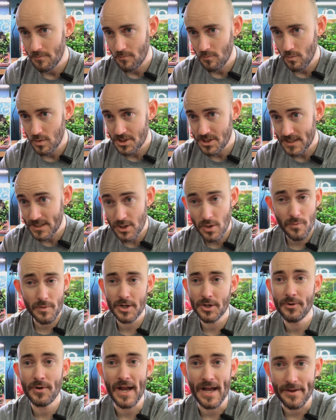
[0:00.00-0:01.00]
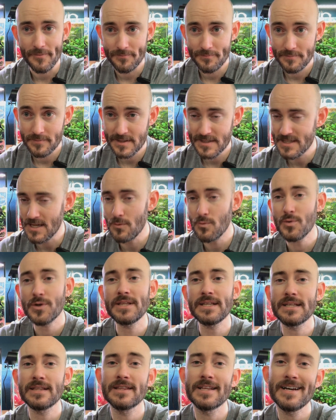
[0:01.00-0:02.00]
which I don't regret because I
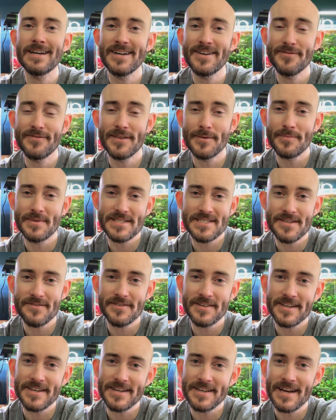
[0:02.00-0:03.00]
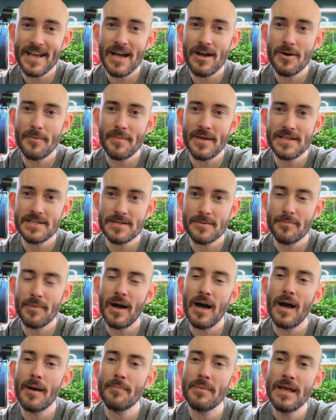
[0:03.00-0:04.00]
really love the Pacifica and how it makes it
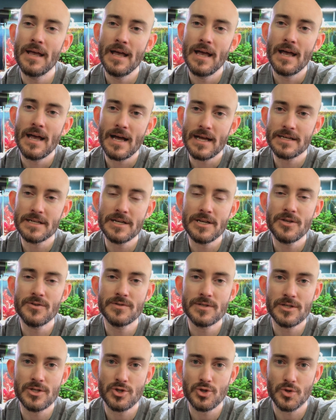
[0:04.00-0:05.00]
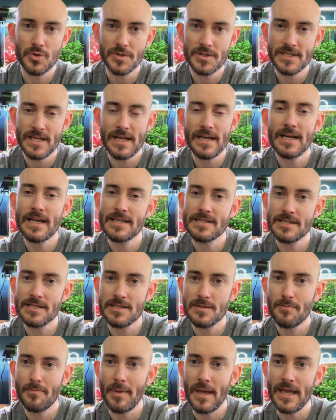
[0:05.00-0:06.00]
pop. I did use control sand as
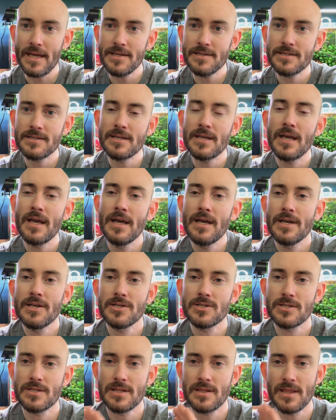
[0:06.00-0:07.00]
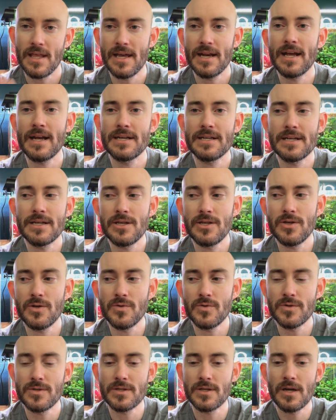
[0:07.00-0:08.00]
its base. Then I did
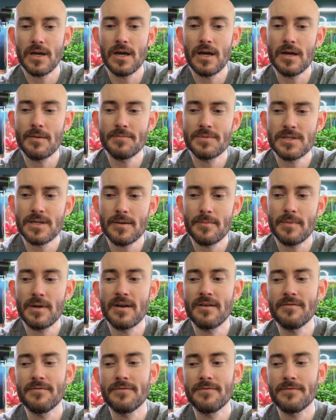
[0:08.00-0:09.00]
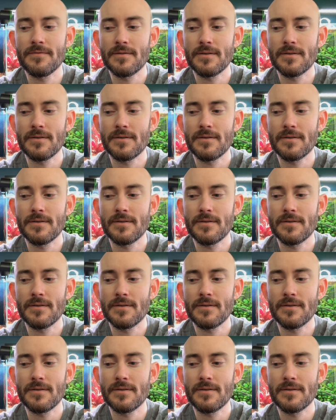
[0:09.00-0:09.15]
use some of